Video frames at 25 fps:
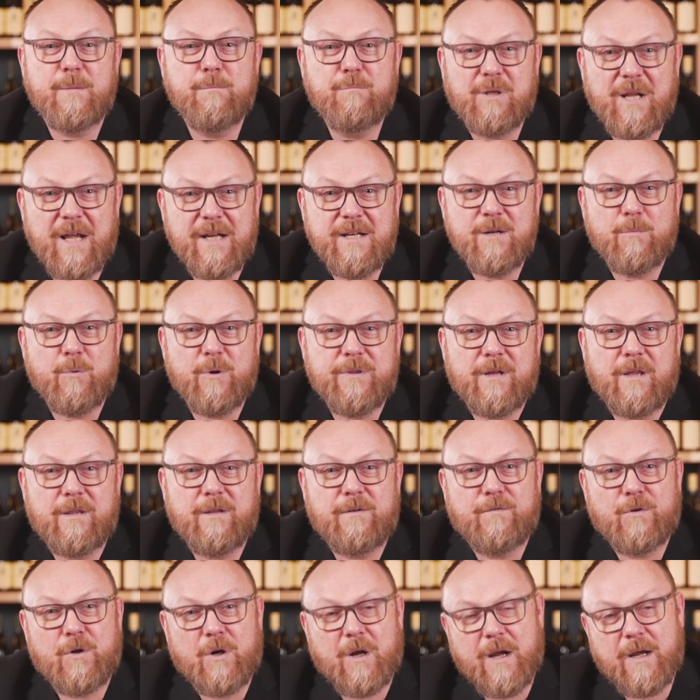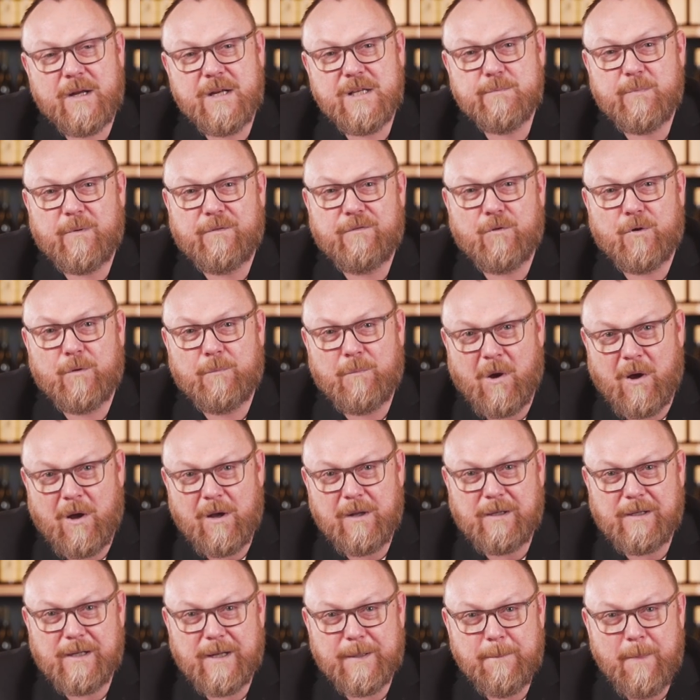then blend it with other varieties before
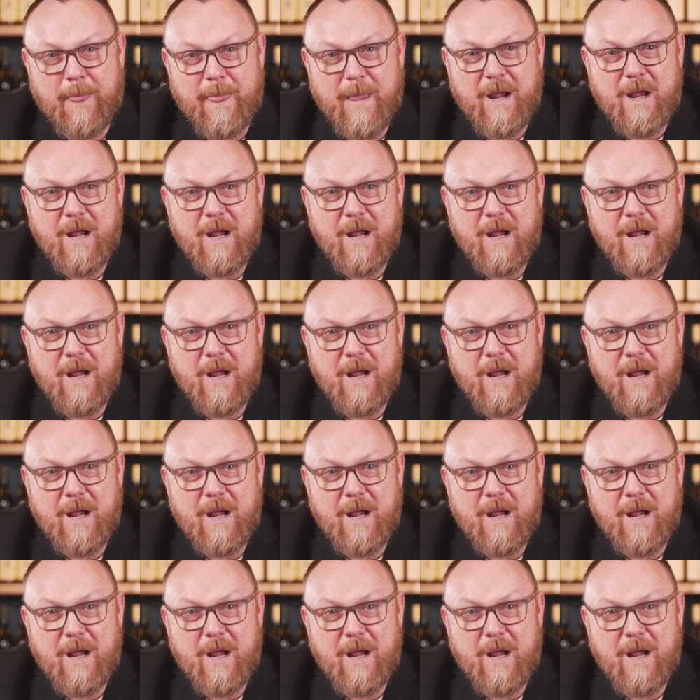bottling.